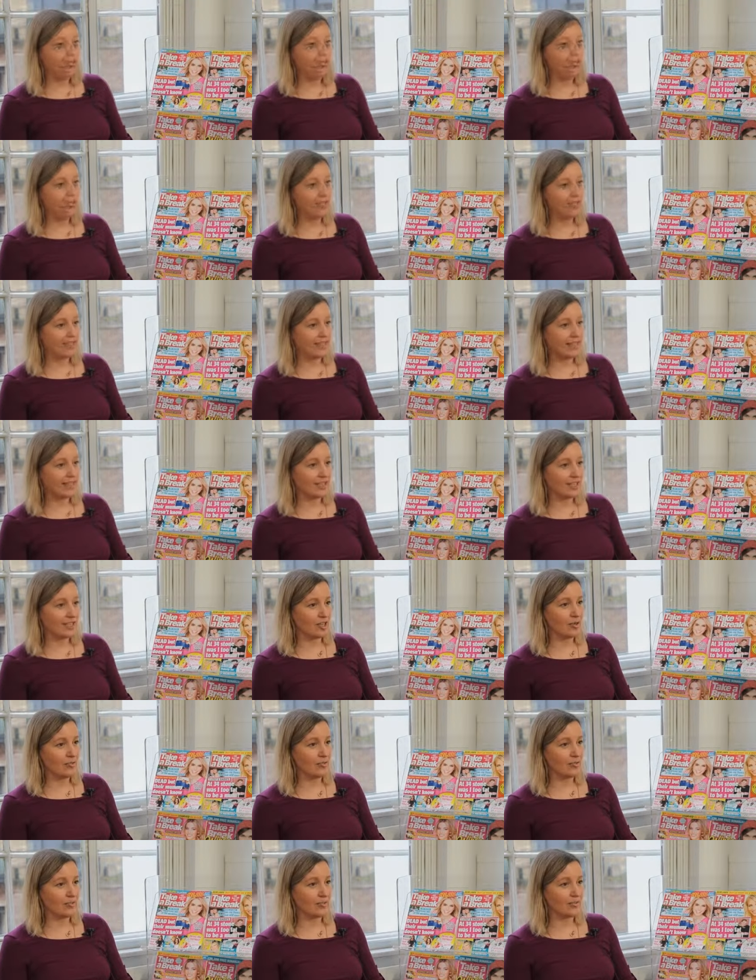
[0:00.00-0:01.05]
We set
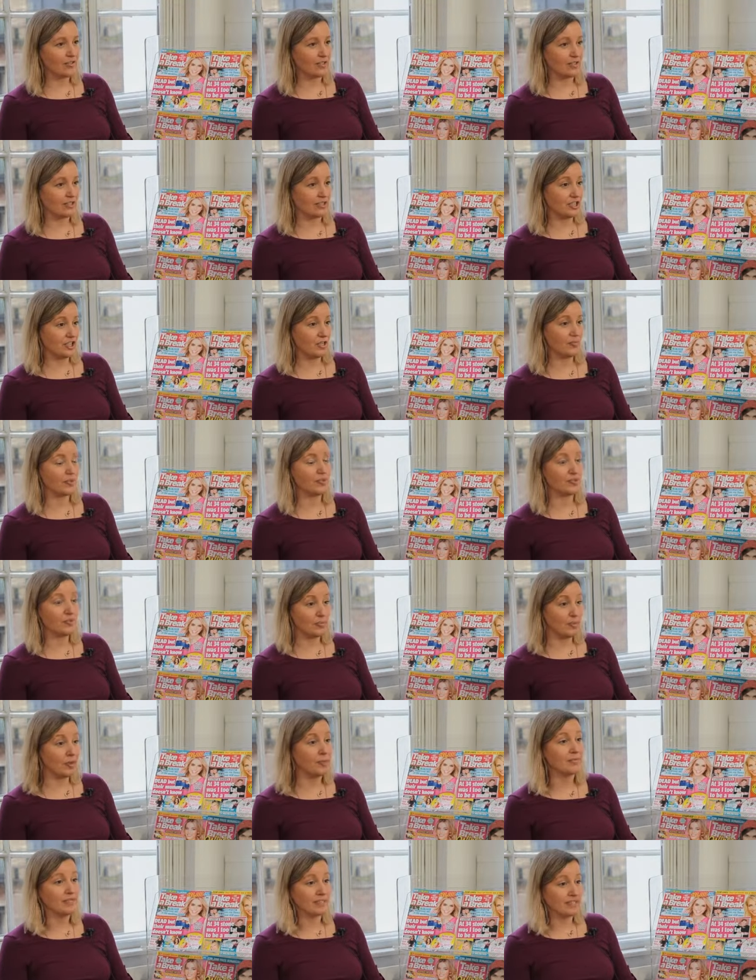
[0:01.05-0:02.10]
up the Chums for
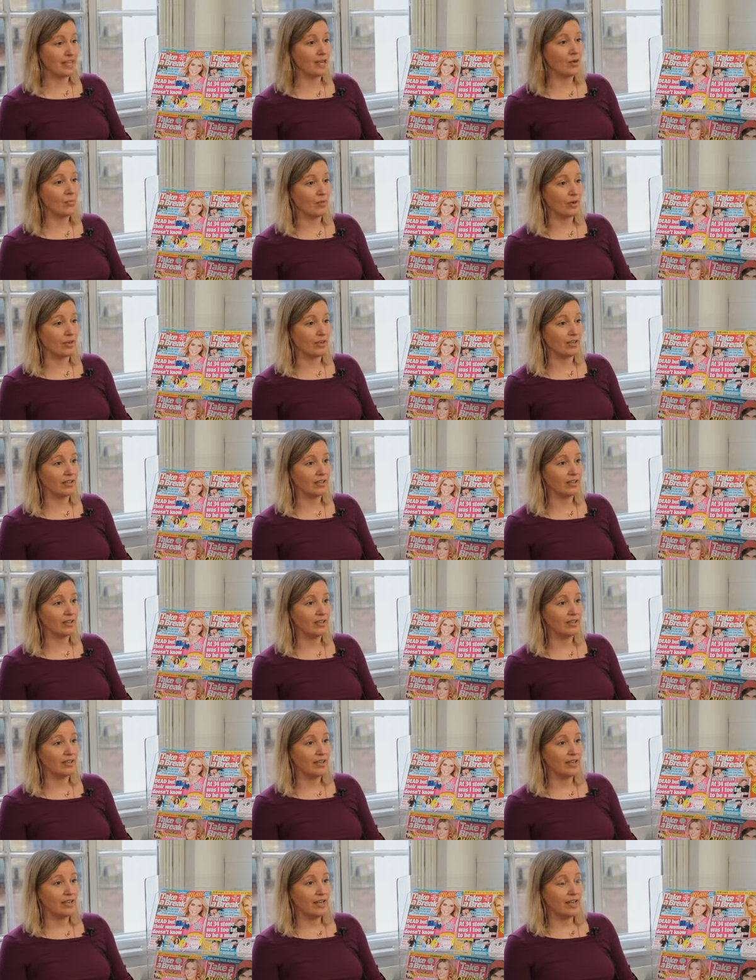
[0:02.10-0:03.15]
Mums network,
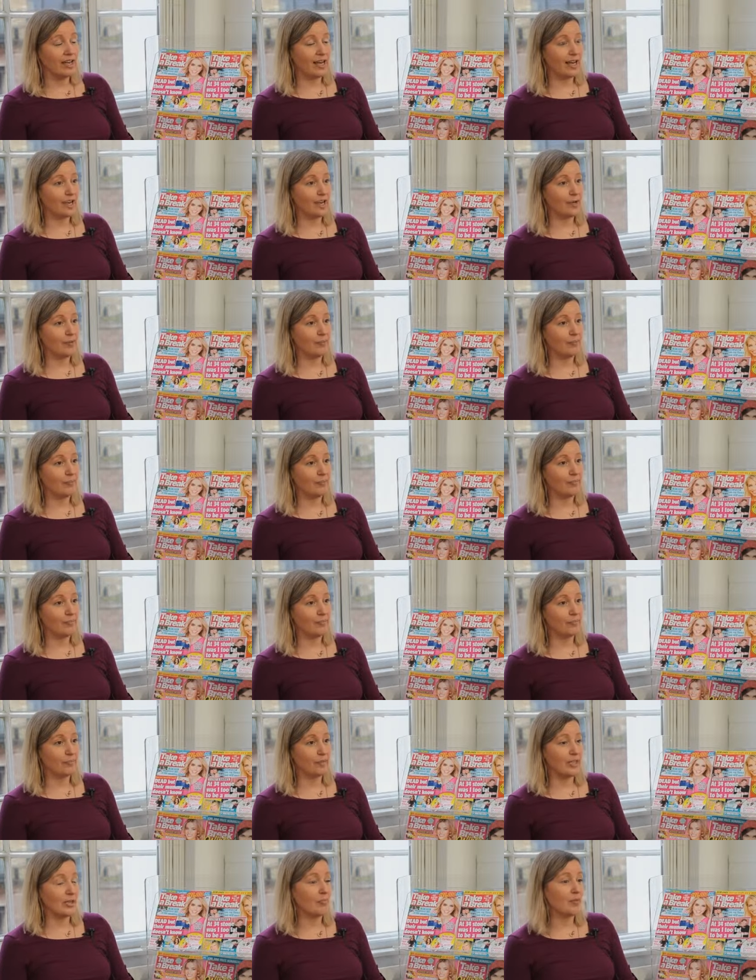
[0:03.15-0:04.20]

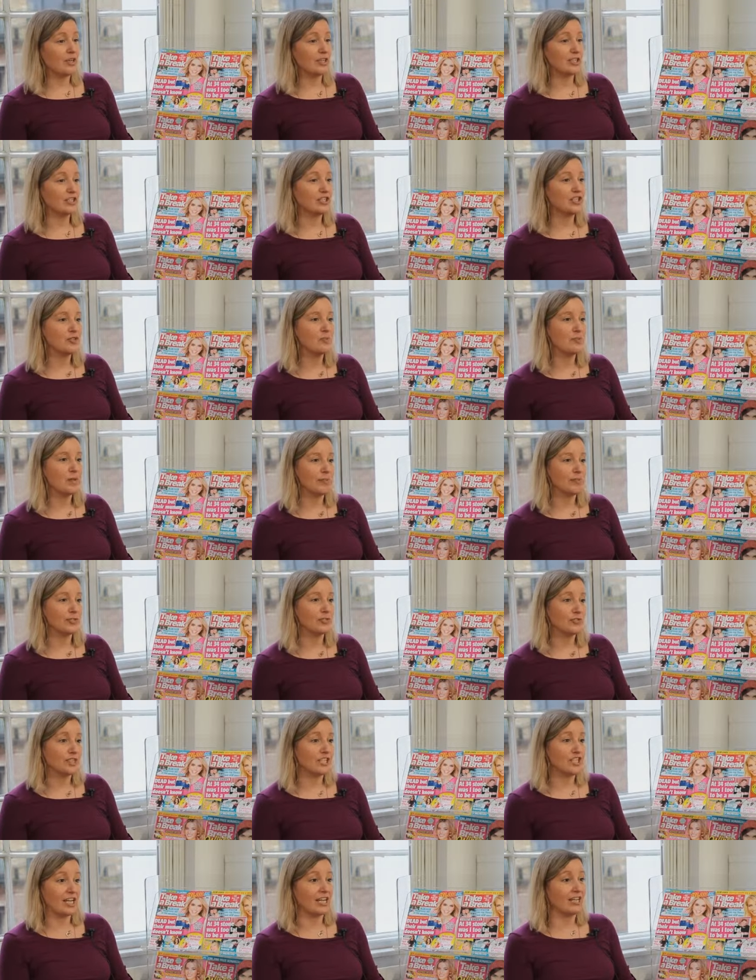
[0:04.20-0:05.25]
in which new mums
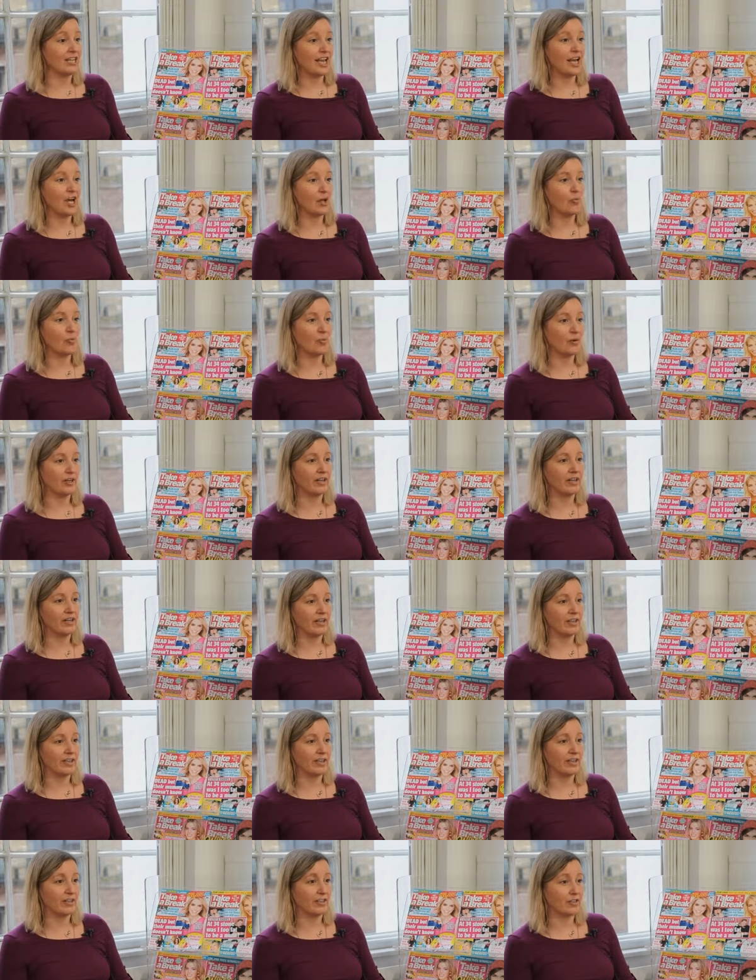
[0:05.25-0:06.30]
reach out and help one
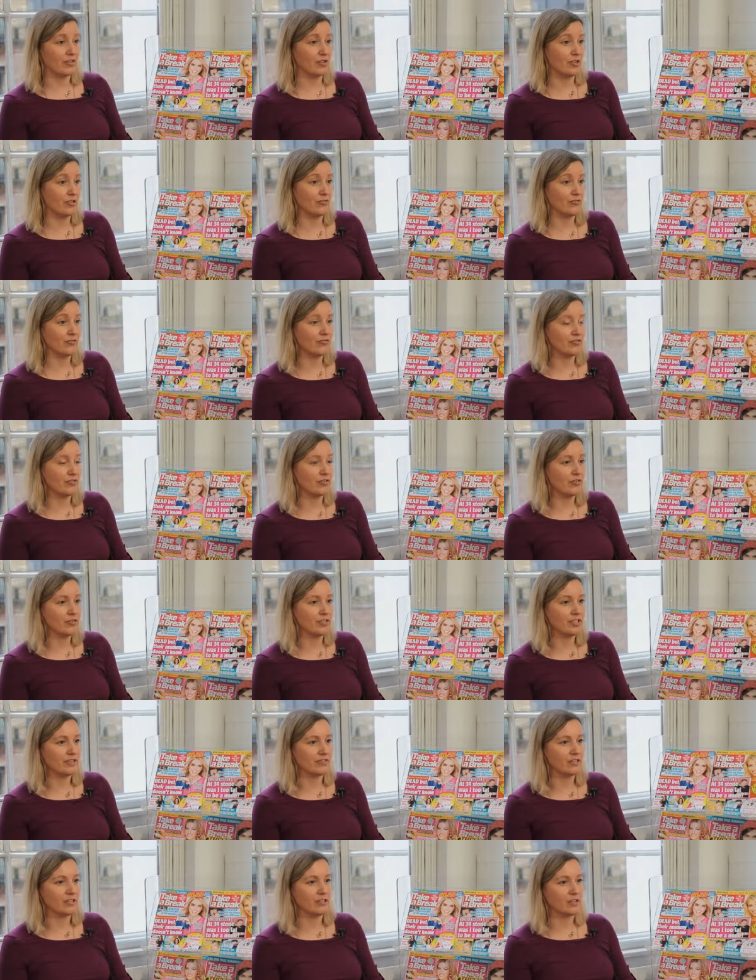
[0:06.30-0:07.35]
another through
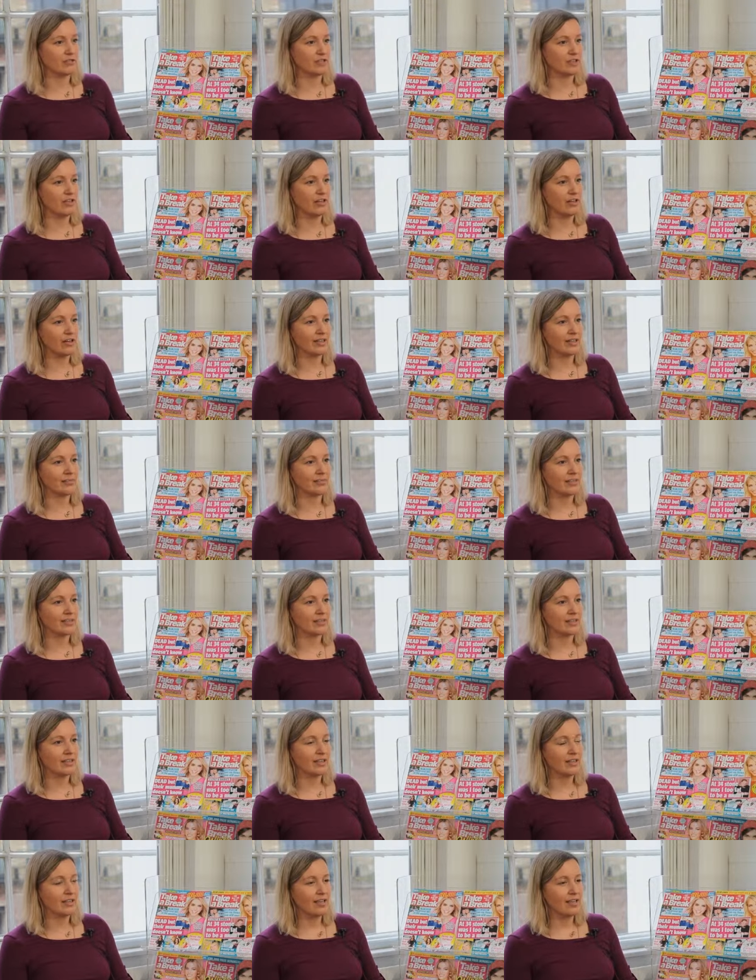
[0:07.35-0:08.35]
difficult times.